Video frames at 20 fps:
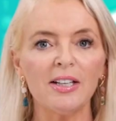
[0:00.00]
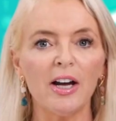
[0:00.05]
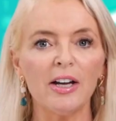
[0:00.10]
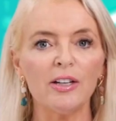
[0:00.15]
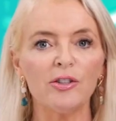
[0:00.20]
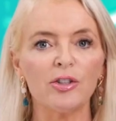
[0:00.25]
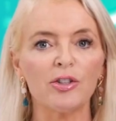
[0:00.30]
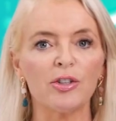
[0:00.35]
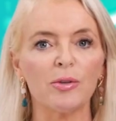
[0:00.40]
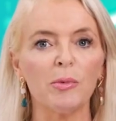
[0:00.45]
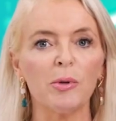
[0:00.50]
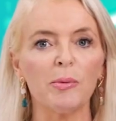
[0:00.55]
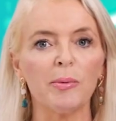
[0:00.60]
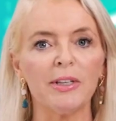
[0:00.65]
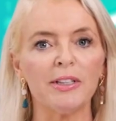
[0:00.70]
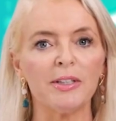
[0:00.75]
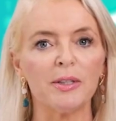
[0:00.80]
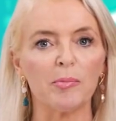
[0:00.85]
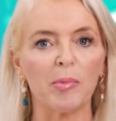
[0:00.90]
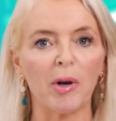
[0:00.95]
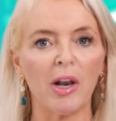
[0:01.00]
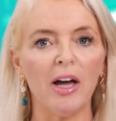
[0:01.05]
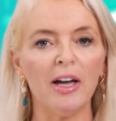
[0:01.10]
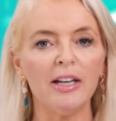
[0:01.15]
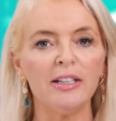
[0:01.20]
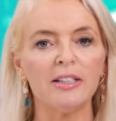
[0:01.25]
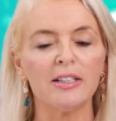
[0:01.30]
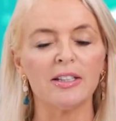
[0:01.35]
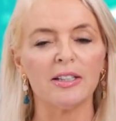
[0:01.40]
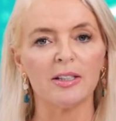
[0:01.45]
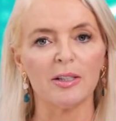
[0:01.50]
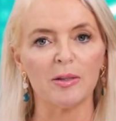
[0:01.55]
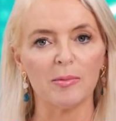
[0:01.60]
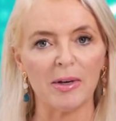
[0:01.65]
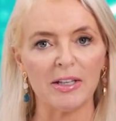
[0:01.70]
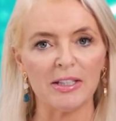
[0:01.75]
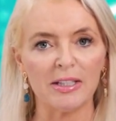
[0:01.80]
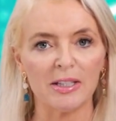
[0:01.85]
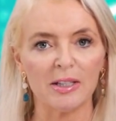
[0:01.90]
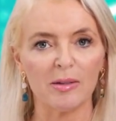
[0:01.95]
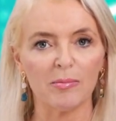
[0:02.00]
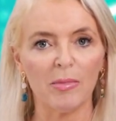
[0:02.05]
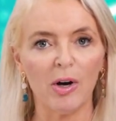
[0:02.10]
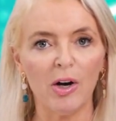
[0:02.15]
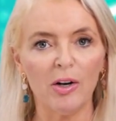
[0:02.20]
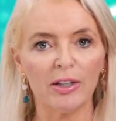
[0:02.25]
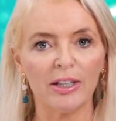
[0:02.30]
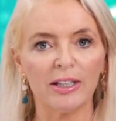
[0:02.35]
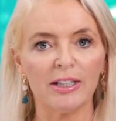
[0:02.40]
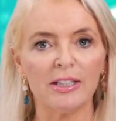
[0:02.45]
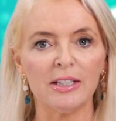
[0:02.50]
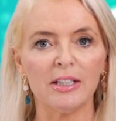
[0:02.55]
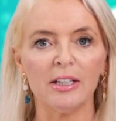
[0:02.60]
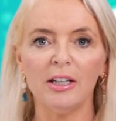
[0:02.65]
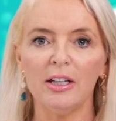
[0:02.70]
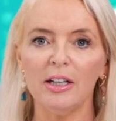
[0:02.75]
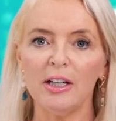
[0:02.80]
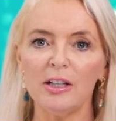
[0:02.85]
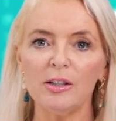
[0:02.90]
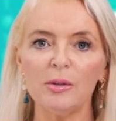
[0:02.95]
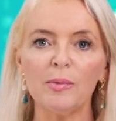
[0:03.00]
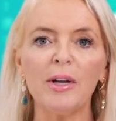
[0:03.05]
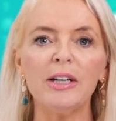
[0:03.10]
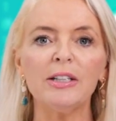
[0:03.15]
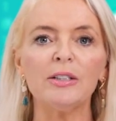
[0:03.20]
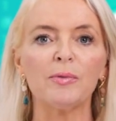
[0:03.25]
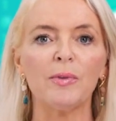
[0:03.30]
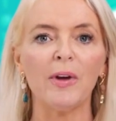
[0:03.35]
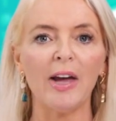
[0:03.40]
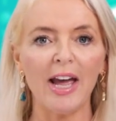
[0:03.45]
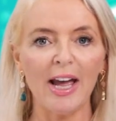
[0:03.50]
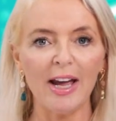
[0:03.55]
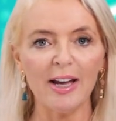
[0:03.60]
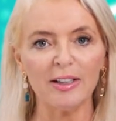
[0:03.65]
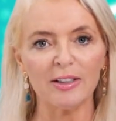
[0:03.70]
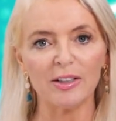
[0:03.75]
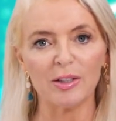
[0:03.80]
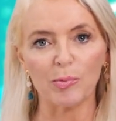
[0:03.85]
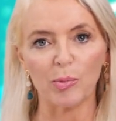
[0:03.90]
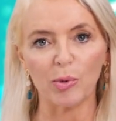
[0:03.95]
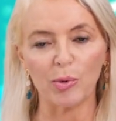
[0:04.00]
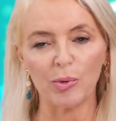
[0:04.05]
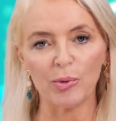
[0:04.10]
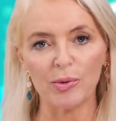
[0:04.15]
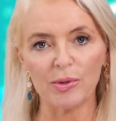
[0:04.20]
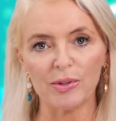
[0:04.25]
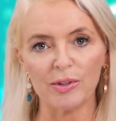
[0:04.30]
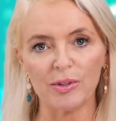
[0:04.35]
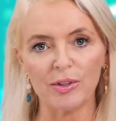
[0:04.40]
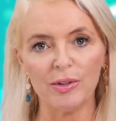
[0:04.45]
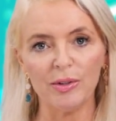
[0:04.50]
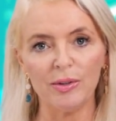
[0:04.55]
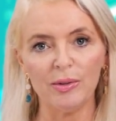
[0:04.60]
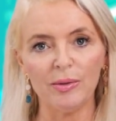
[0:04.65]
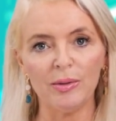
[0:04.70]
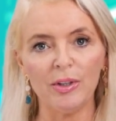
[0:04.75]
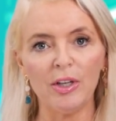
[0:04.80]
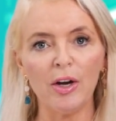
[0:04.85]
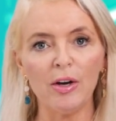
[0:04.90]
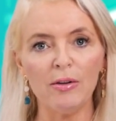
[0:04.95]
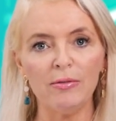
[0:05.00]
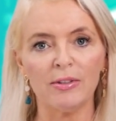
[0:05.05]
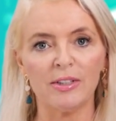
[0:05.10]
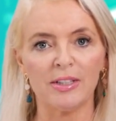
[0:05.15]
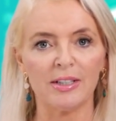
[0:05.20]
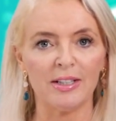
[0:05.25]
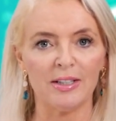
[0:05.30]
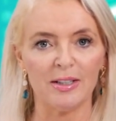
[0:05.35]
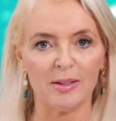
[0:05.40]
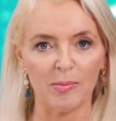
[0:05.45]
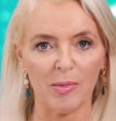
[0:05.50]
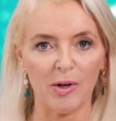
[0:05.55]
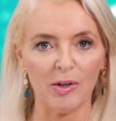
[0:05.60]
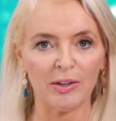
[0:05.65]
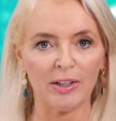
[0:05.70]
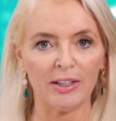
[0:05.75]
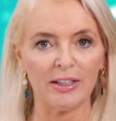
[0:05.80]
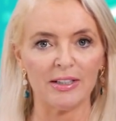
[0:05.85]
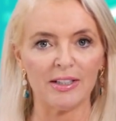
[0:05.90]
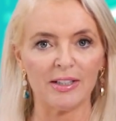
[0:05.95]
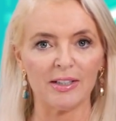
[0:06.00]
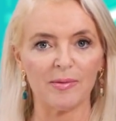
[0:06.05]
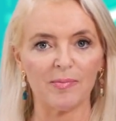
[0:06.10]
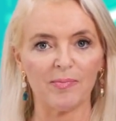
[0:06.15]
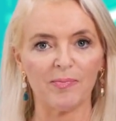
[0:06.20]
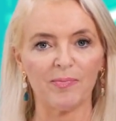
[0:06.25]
hydrogen will be supplied to the domestic market, as well as for exports to the overseas markets.